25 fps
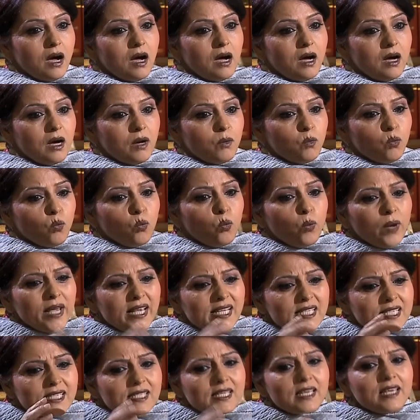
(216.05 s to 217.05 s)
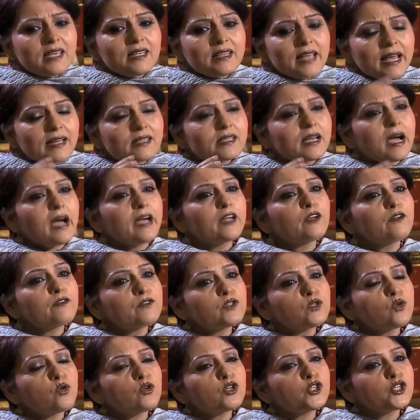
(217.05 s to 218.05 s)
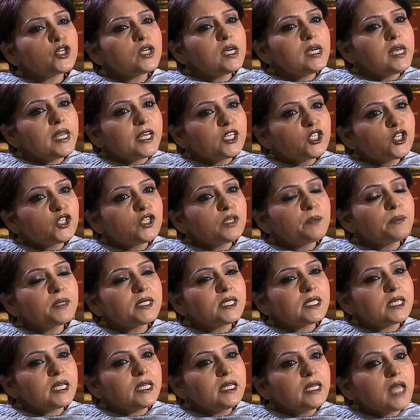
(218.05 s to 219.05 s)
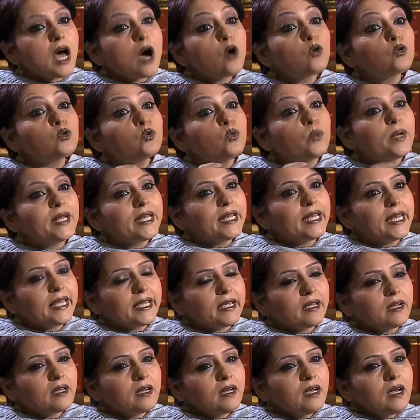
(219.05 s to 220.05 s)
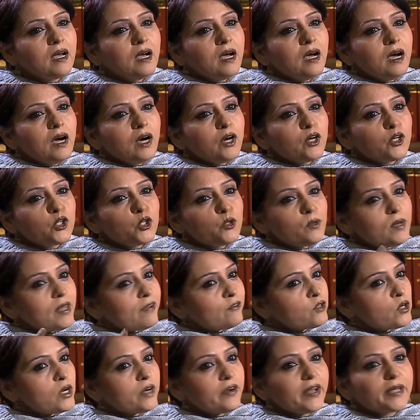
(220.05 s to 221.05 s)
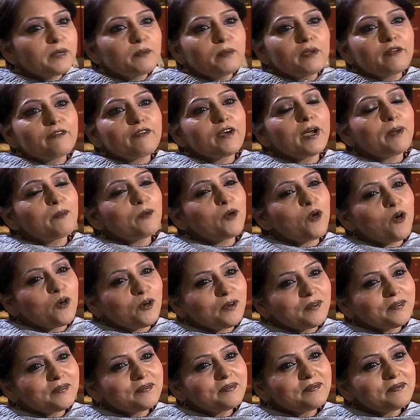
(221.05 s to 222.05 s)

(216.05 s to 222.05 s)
uh, we see that kind of social legitimacy now dwindling. You will have to correct me if I'm wrong.